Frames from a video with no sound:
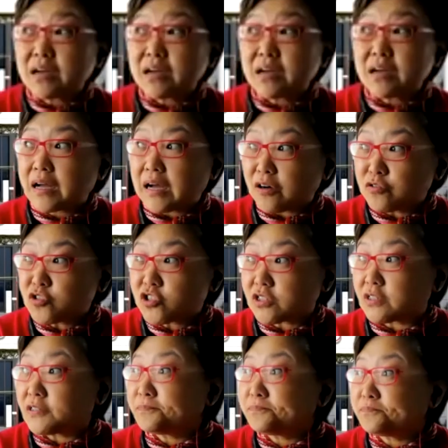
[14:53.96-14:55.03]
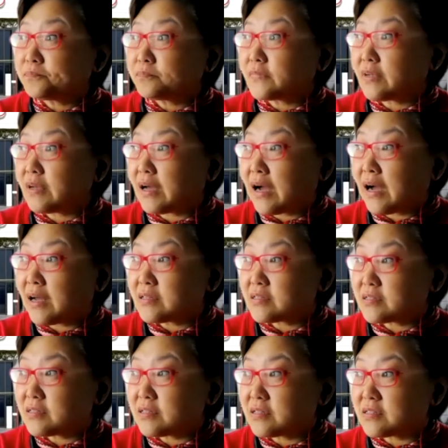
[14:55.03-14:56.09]
culture,
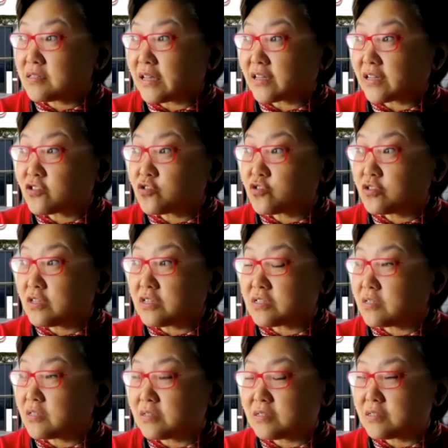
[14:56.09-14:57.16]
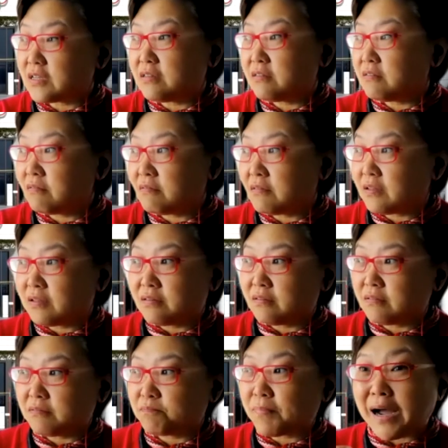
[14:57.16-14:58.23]
arts is
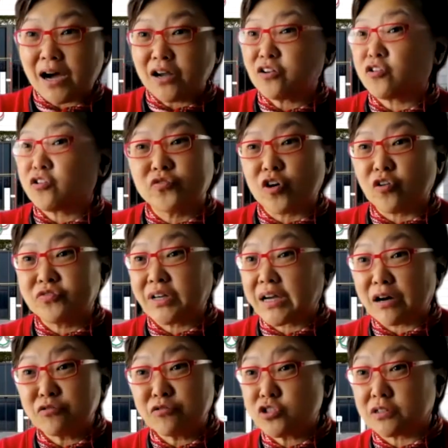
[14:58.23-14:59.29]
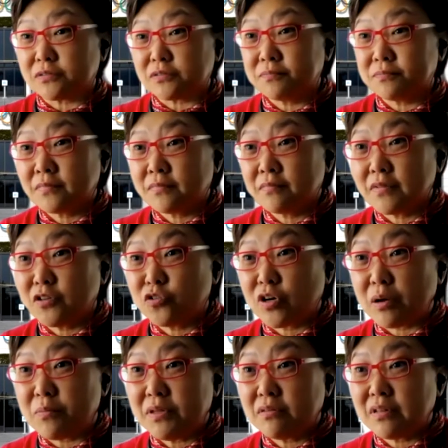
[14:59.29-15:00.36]
in part of the culture.
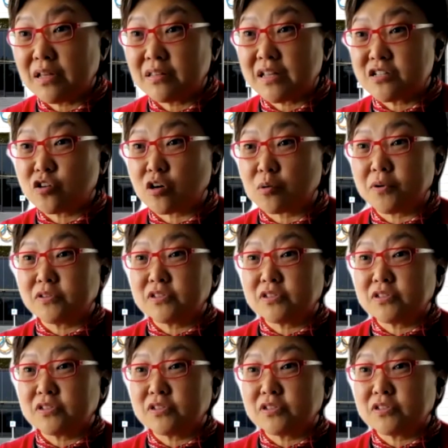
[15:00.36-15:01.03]
I mean, let's talk about the